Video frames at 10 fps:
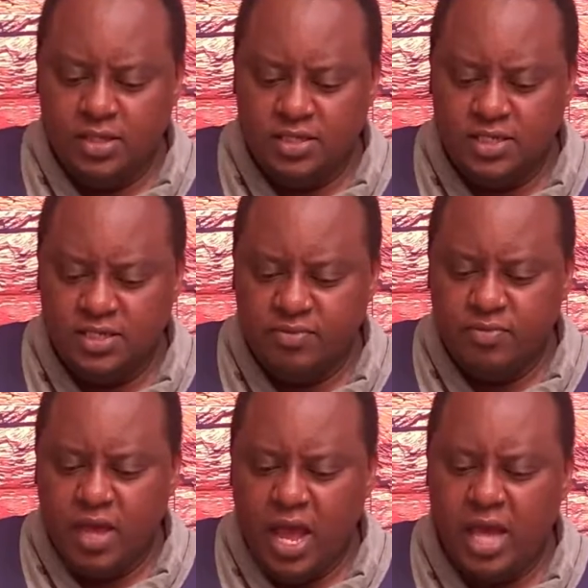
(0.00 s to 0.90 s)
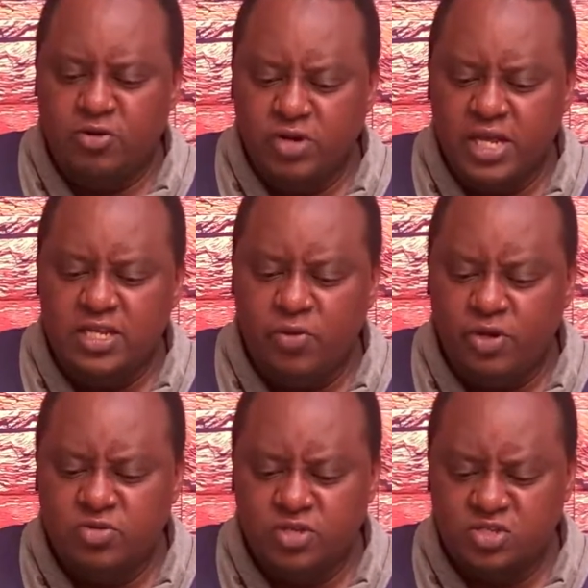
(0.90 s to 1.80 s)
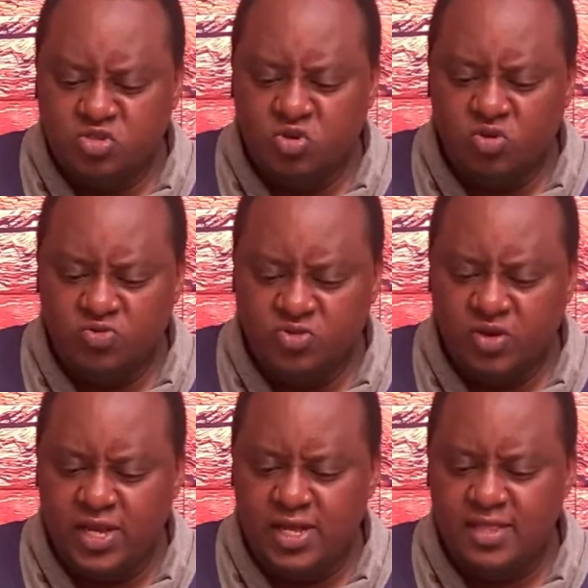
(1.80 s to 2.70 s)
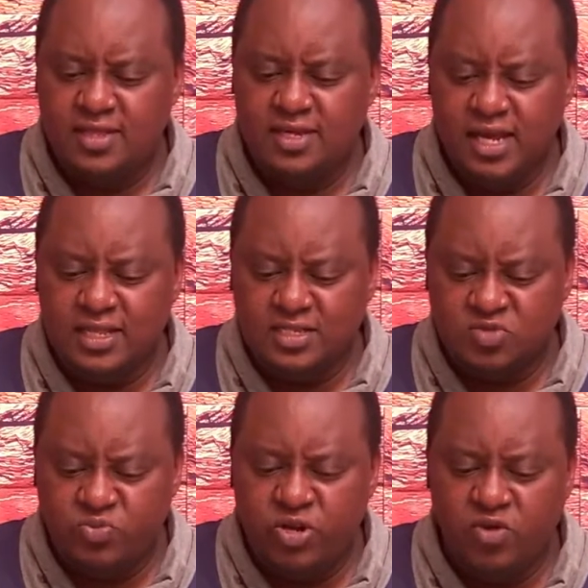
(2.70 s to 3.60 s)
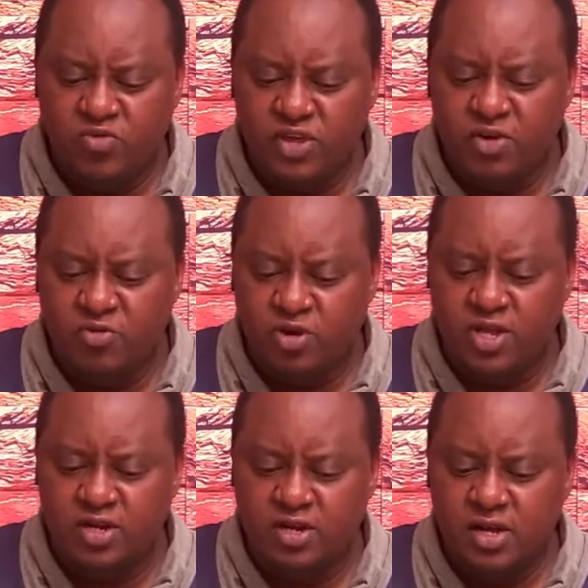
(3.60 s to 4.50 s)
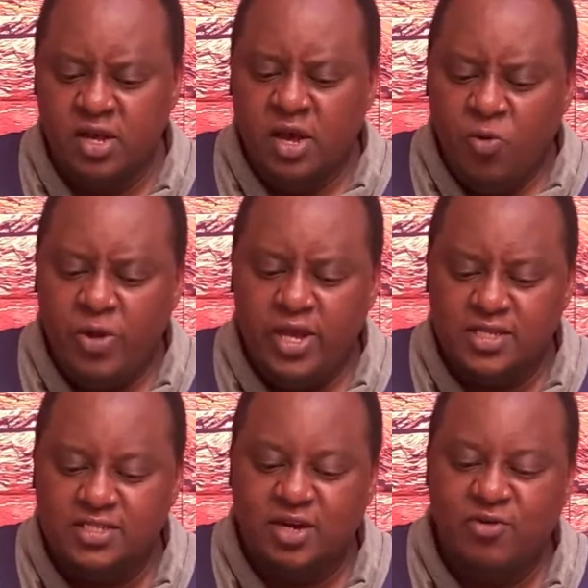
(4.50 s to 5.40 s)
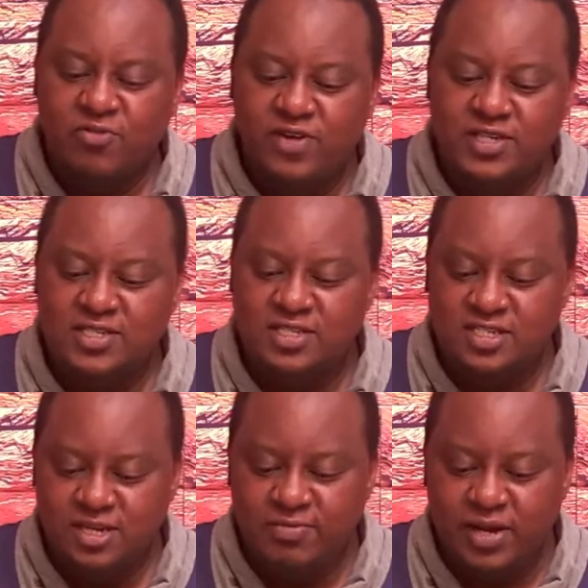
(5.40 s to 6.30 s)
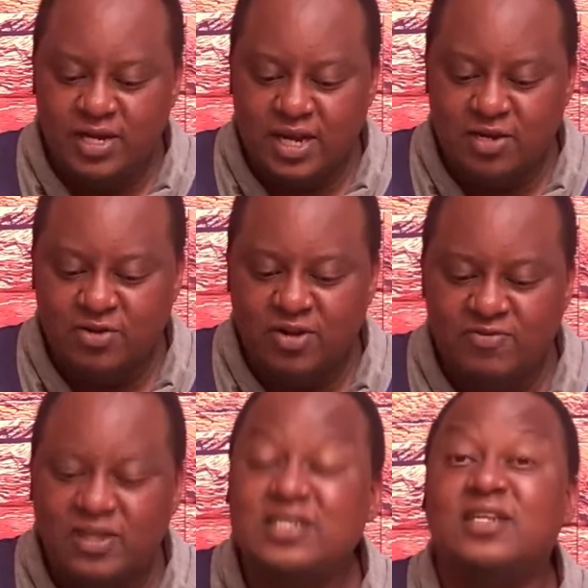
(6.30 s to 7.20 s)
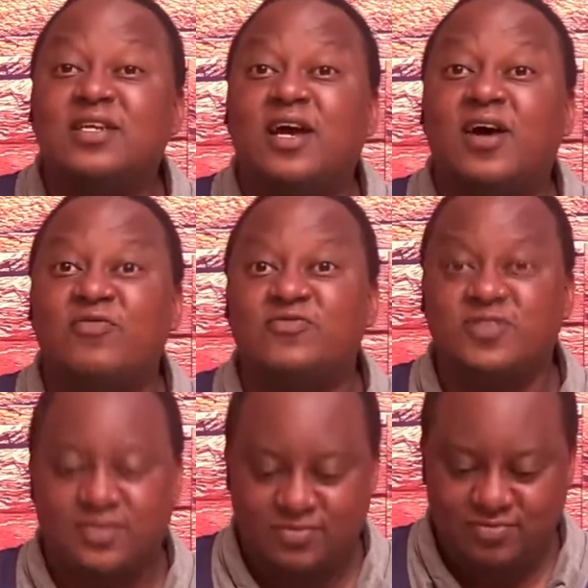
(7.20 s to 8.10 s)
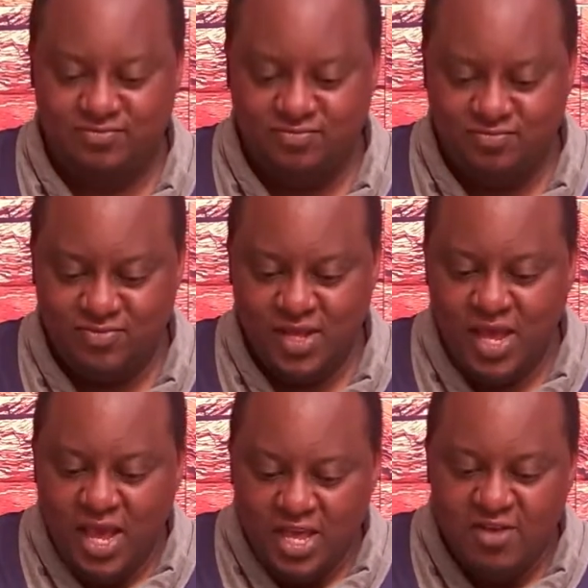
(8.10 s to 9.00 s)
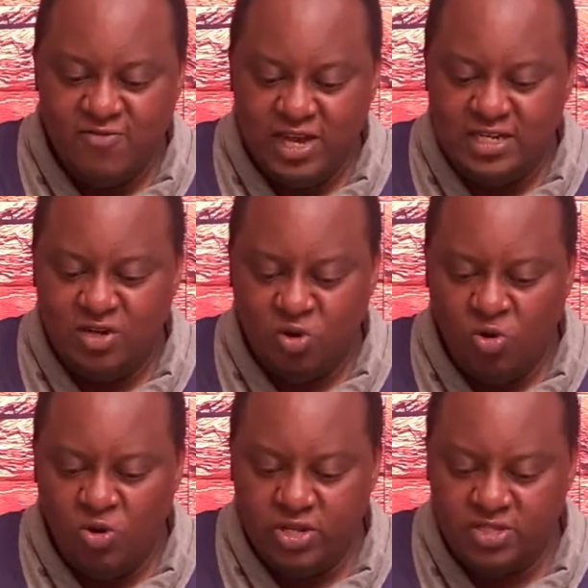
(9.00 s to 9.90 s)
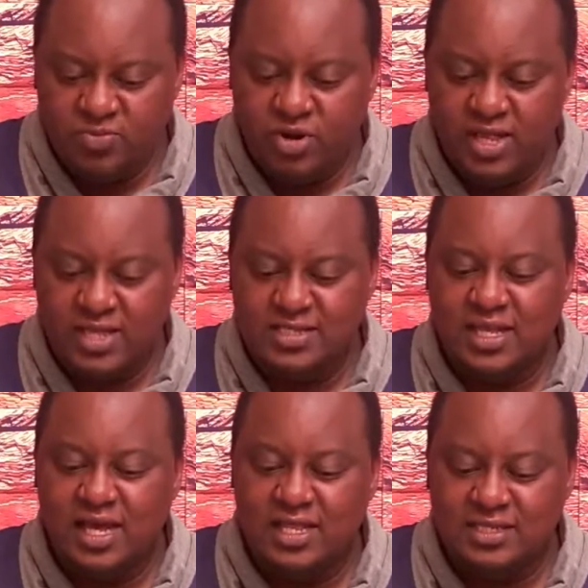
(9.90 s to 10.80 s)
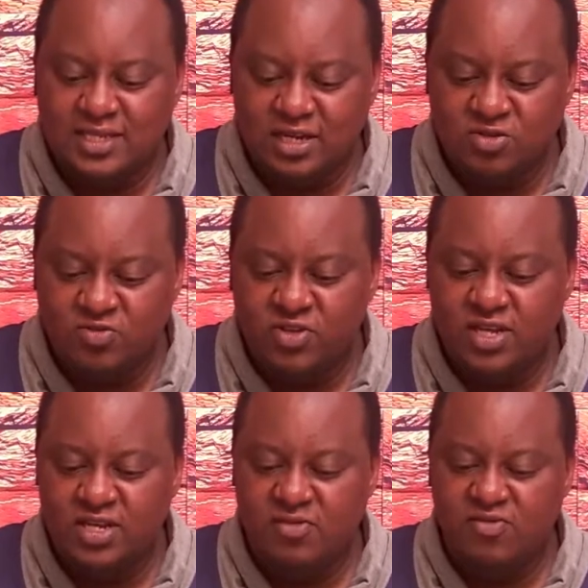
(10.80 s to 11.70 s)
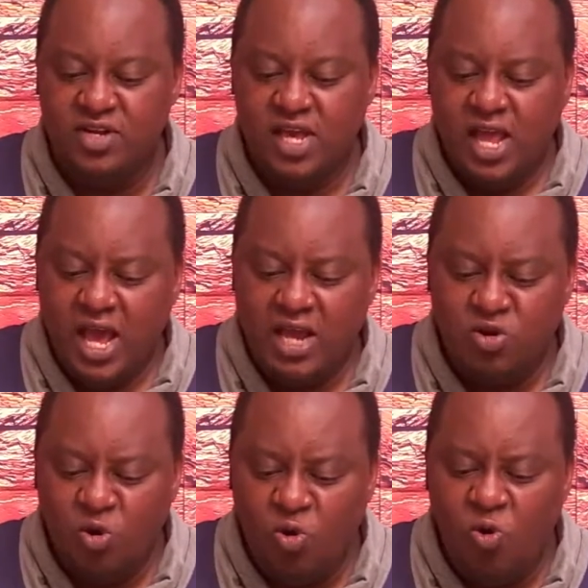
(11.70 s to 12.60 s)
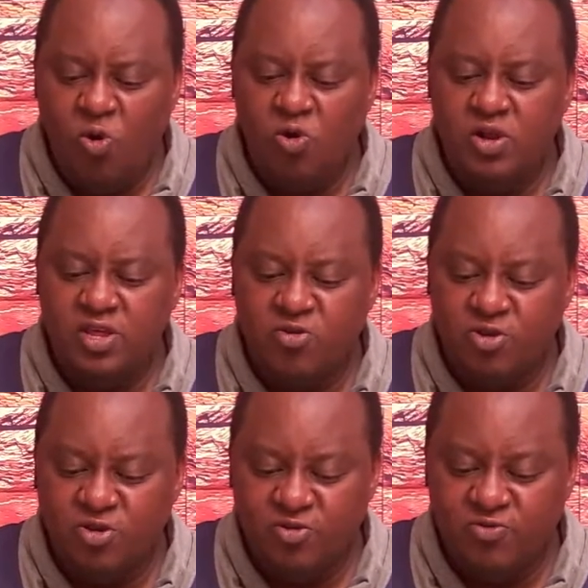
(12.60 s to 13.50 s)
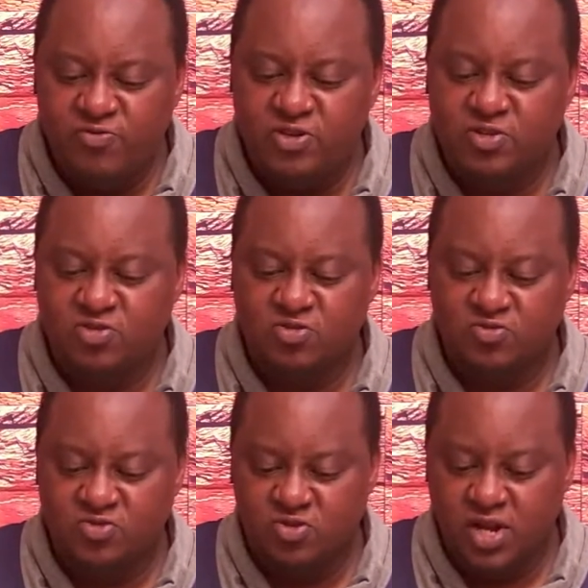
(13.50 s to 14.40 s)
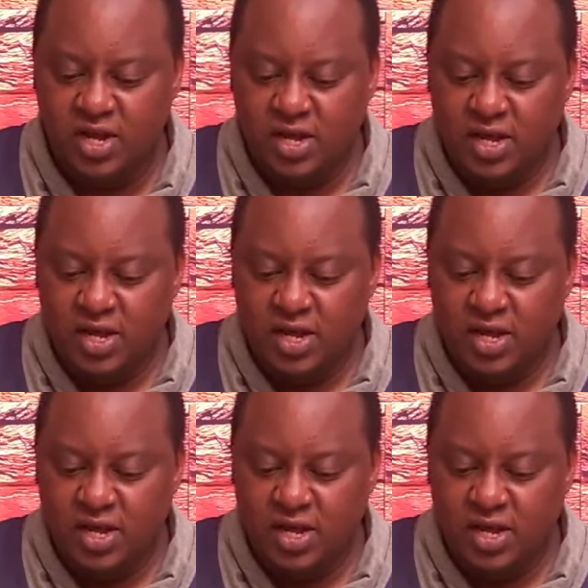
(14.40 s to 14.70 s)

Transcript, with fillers: says, Adonijah went to the stone of Zoheleth, near the spring of Enrogel, where he sacrificed sheep and cattle and fattened calves. He invited all his brothers, the other sons of King David, and all the royal officials of Judah,